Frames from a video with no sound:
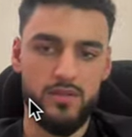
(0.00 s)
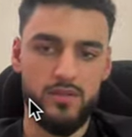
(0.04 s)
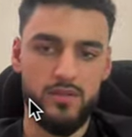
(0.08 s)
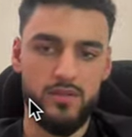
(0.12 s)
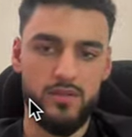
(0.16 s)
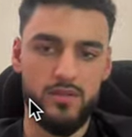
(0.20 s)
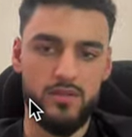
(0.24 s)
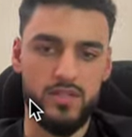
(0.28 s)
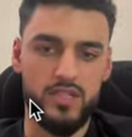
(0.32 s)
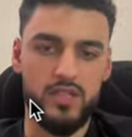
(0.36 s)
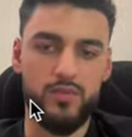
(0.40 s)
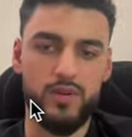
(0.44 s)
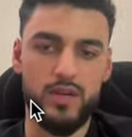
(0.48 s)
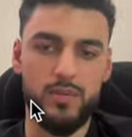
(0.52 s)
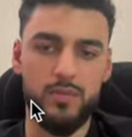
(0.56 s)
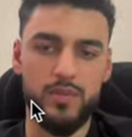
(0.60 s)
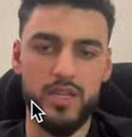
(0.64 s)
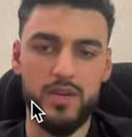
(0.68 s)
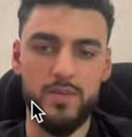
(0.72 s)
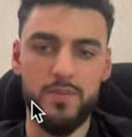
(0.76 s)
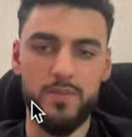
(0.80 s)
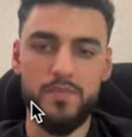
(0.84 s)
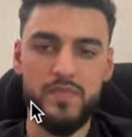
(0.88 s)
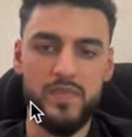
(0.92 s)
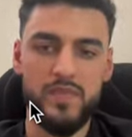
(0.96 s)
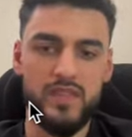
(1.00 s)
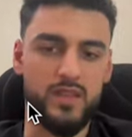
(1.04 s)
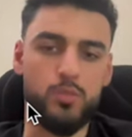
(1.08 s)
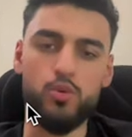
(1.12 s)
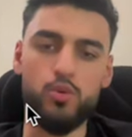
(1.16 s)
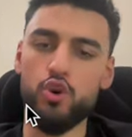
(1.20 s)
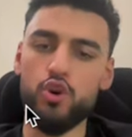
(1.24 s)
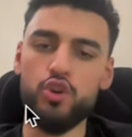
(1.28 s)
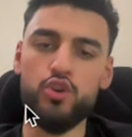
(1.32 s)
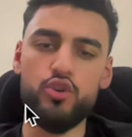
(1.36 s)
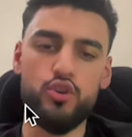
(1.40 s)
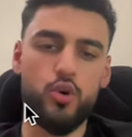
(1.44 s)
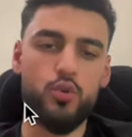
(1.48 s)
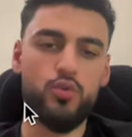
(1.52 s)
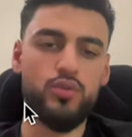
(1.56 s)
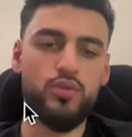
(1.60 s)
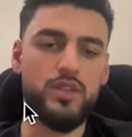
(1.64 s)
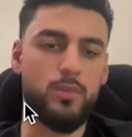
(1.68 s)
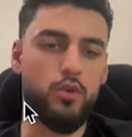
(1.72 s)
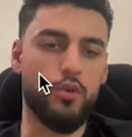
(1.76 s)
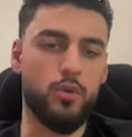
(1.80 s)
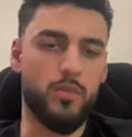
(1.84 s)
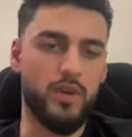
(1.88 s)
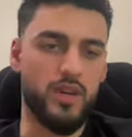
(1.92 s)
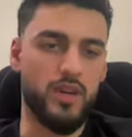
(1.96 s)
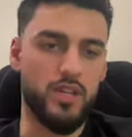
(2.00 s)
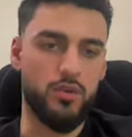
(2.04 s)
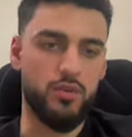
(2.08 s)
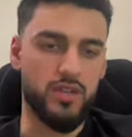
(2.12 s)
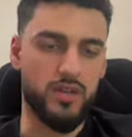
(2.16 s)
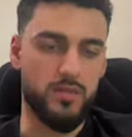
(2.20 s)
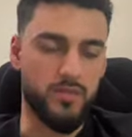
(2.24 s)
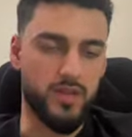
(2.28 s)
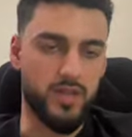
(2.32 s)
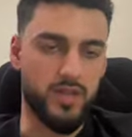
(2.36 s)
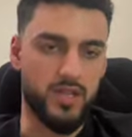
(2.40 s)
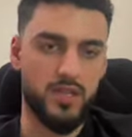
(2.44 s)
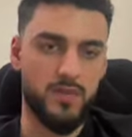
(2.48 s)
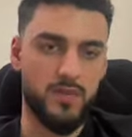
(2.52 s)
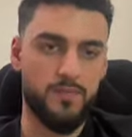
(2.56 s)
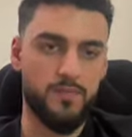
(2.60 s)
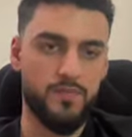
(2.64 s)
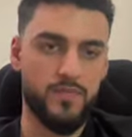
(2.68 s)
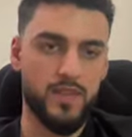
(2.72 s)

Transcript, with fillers: You see what I mean? The more you know, the more money you can make.